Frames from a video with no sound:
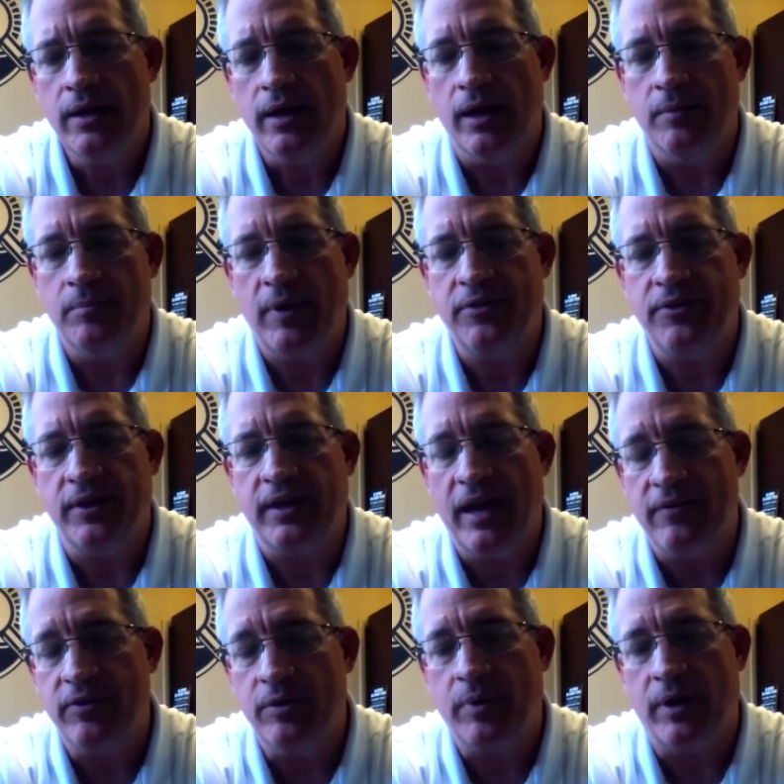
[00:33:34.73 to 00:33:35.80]
Um, I think
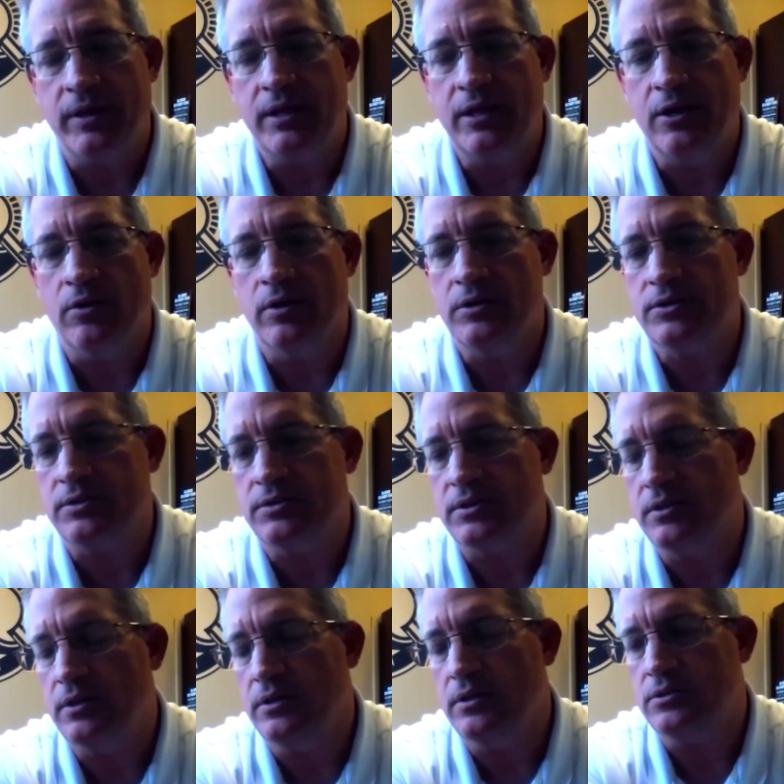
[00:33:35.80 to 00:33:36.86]
everybody here is, is,
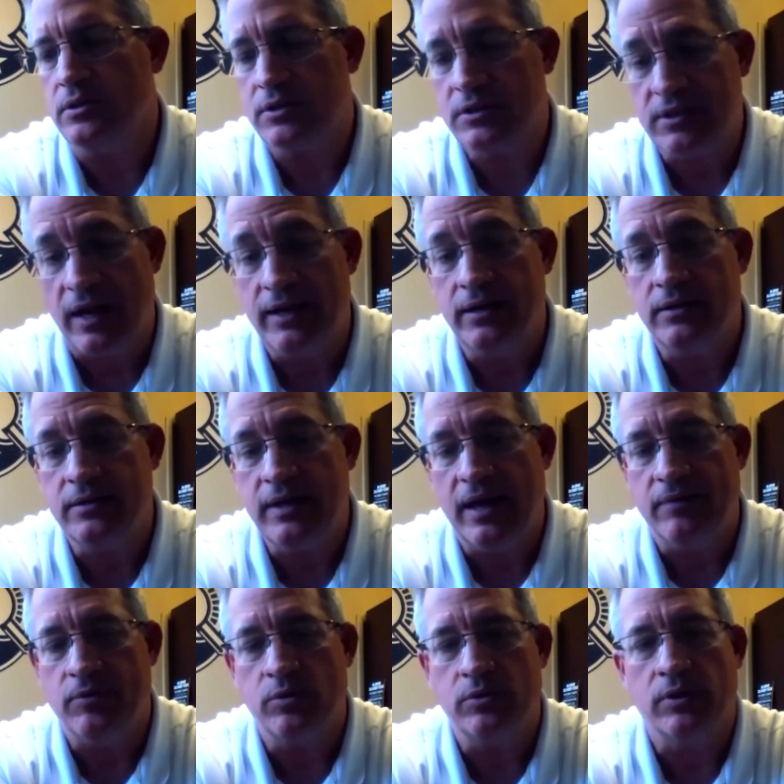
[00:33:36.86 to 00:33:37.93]
is excited to
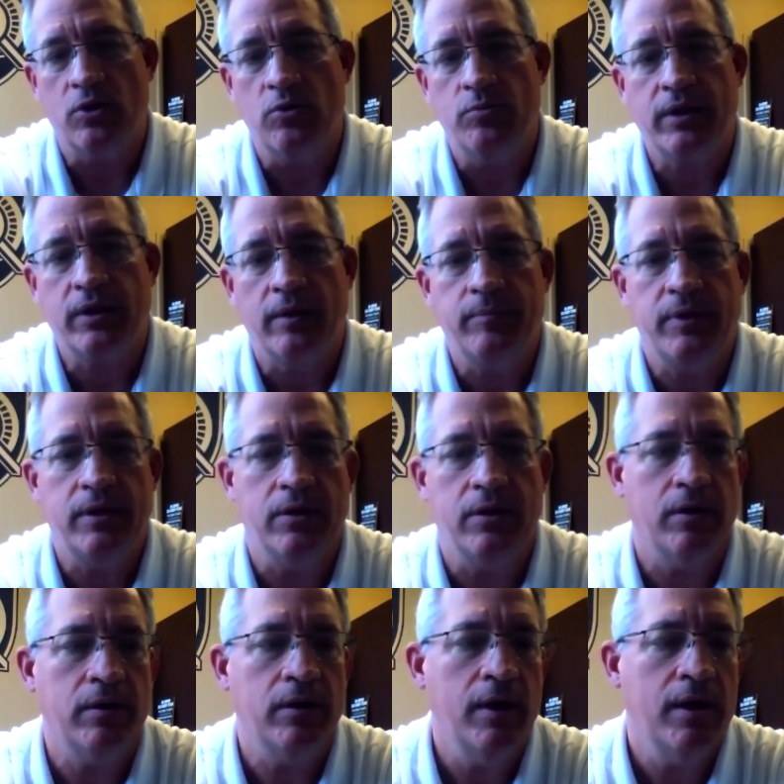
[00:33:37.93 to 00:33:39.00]
have Oklahoma come
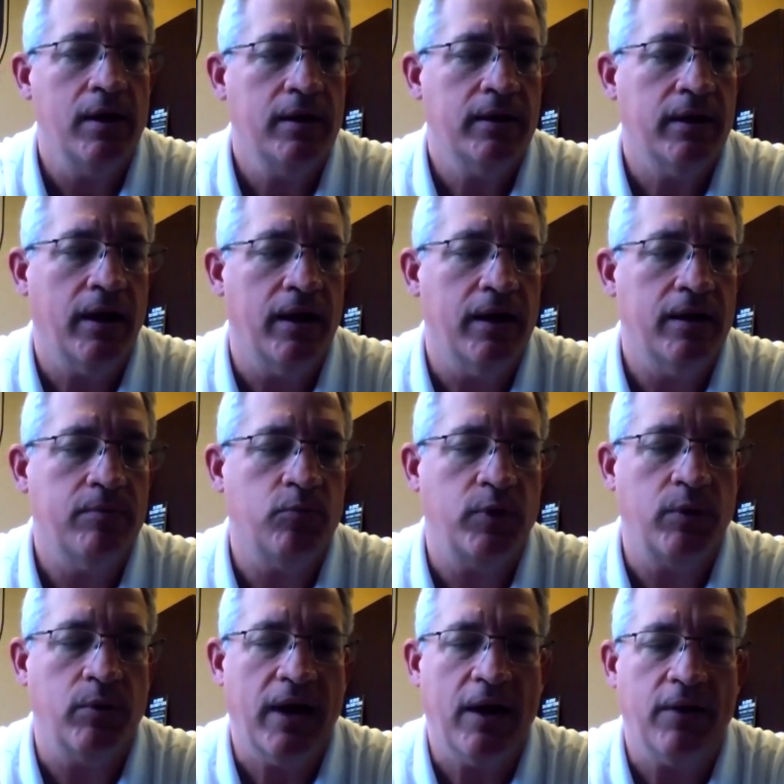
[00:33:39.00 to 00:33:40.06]
here. Um, we
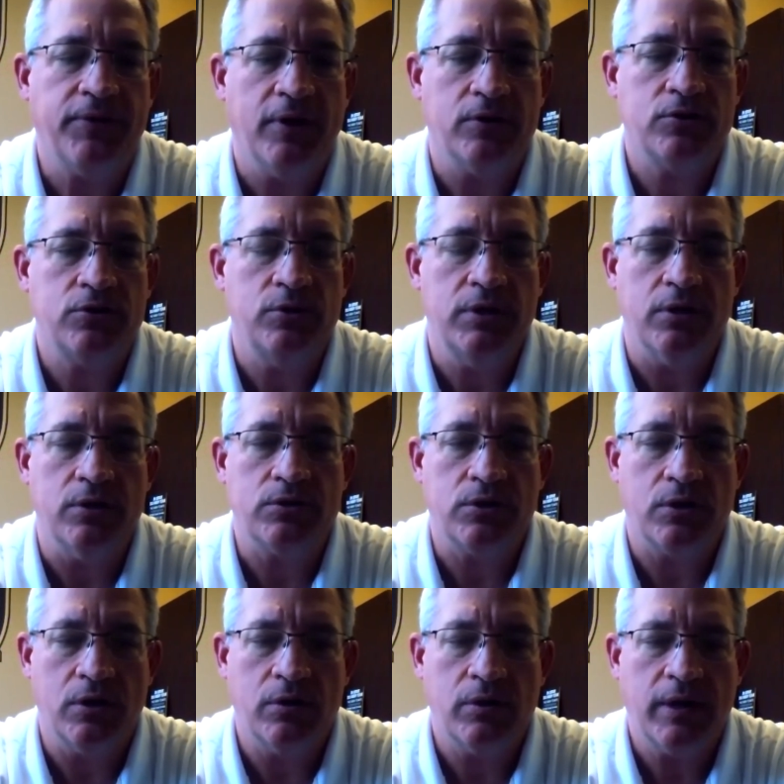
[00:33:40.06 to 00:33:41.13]
were out there two years
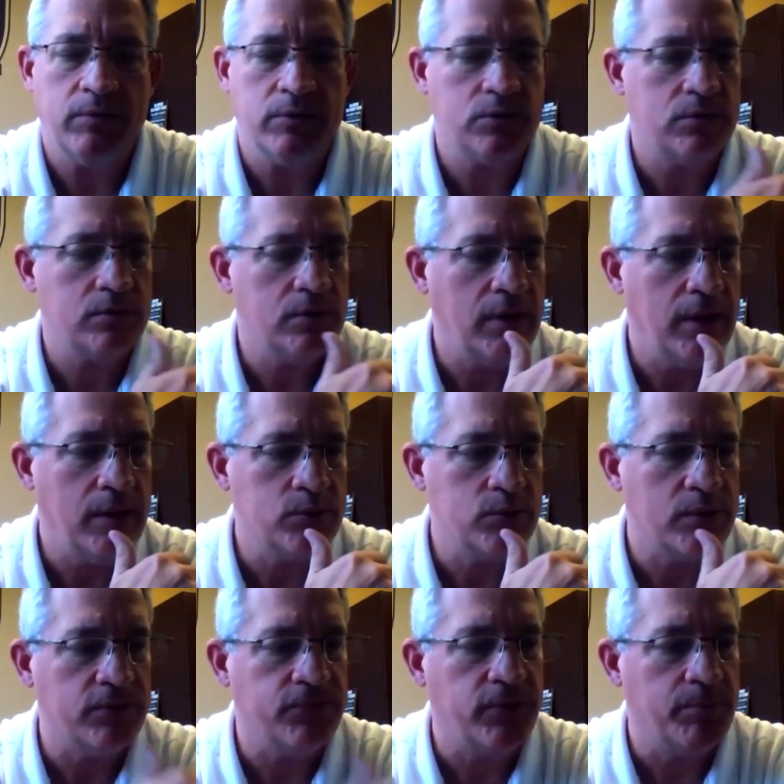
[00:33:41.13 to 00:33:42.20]
ago. I was I was
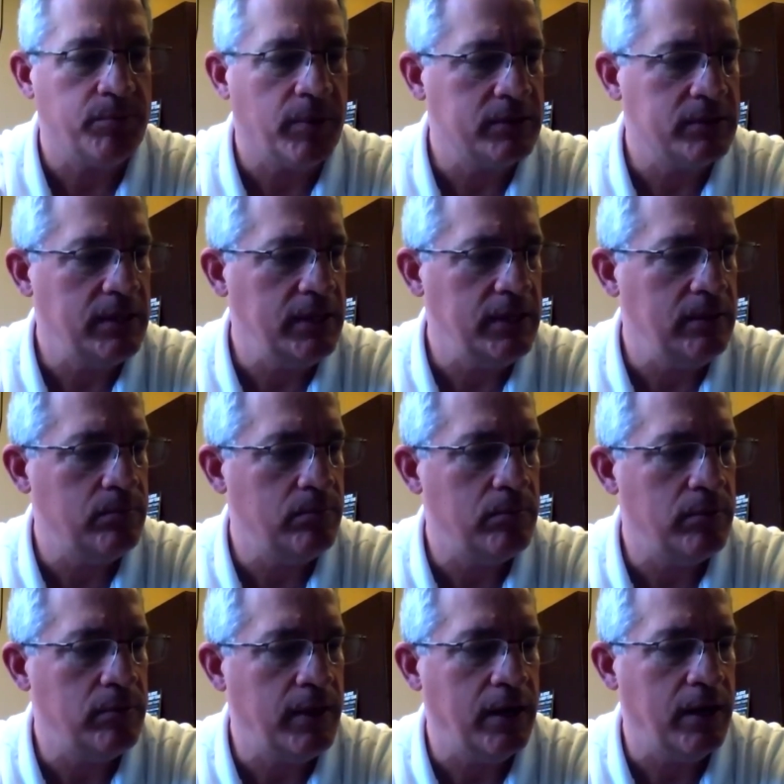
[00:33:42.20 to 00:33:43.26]
with the football team
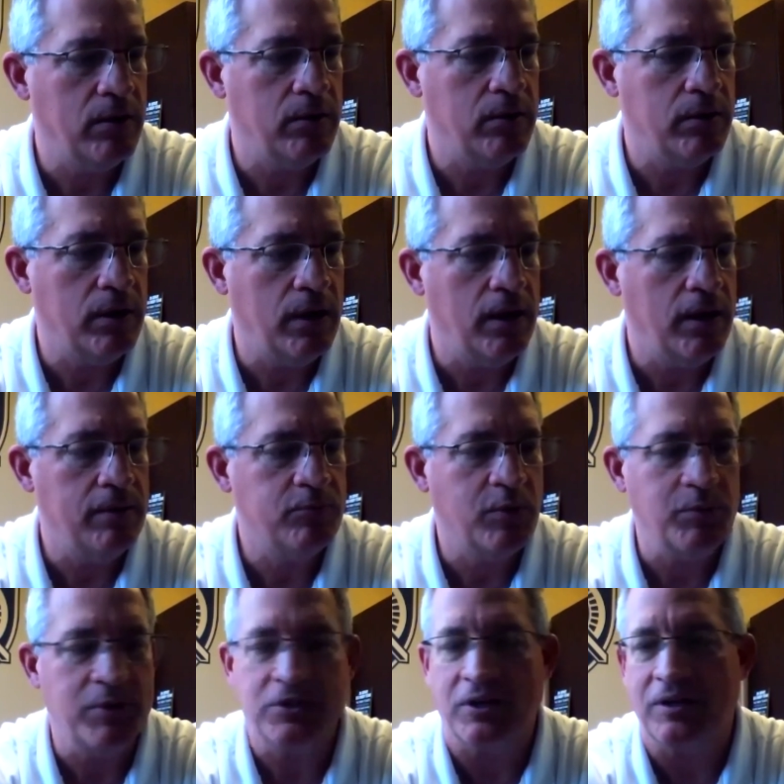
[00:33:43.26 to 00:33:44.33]
there um, when
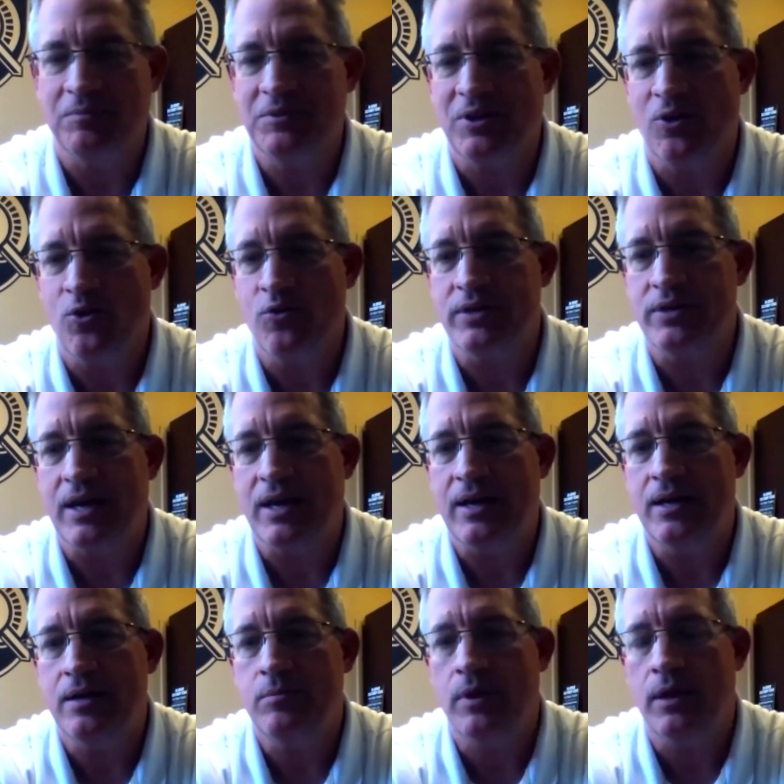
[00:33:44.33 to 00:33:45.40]
we took them to
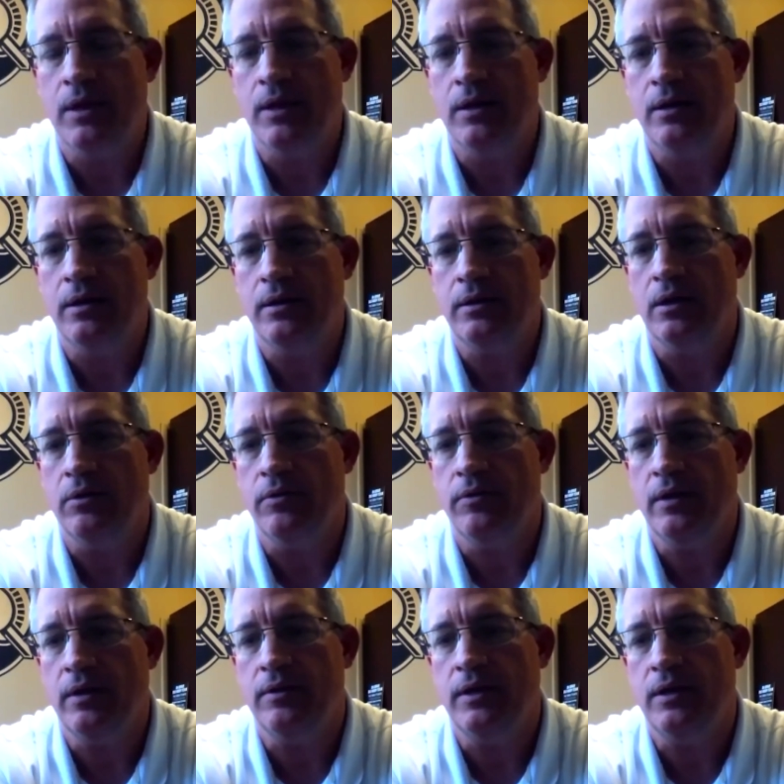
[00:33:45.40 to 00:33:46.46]
overtime, and you know
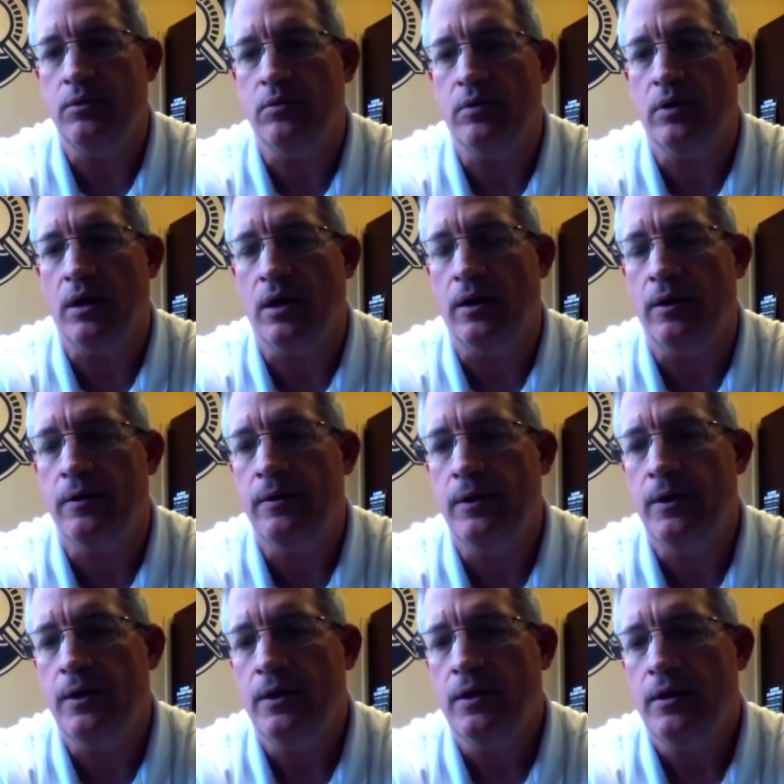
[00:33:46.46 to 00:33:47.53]
they, they uh,
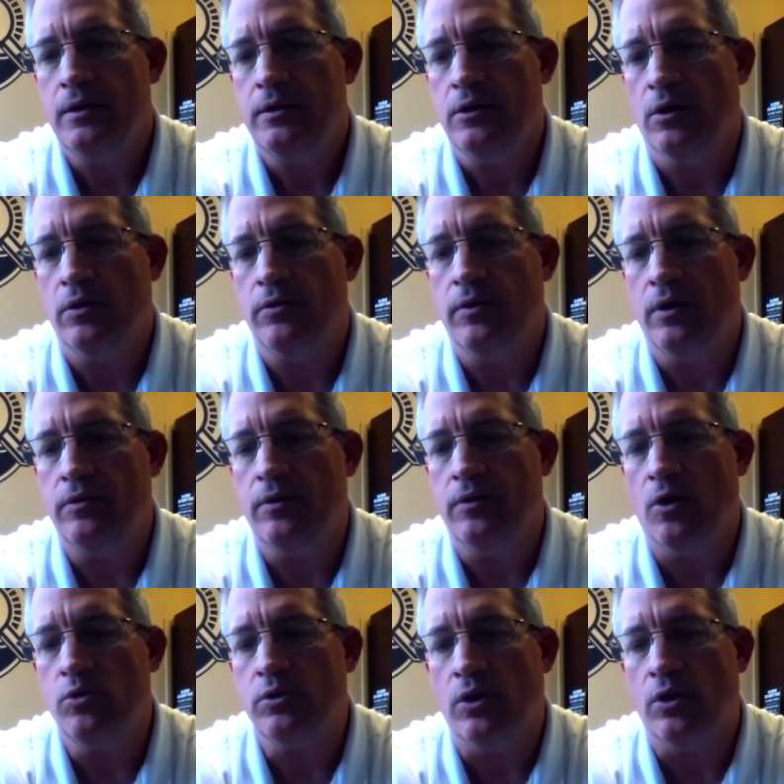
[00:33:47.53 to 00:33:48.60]
you know the the
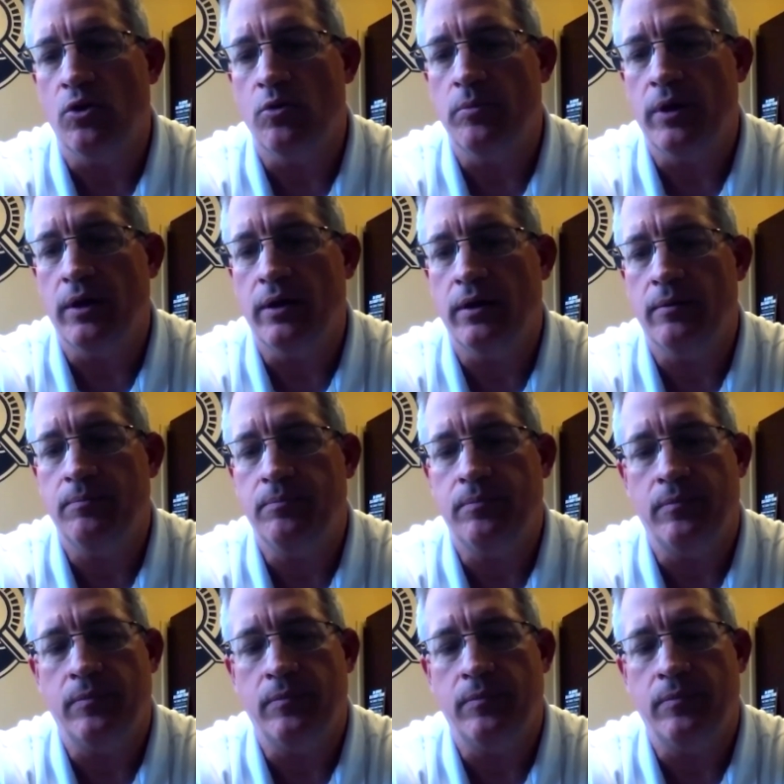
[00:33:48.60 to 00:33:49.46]
Oklahoma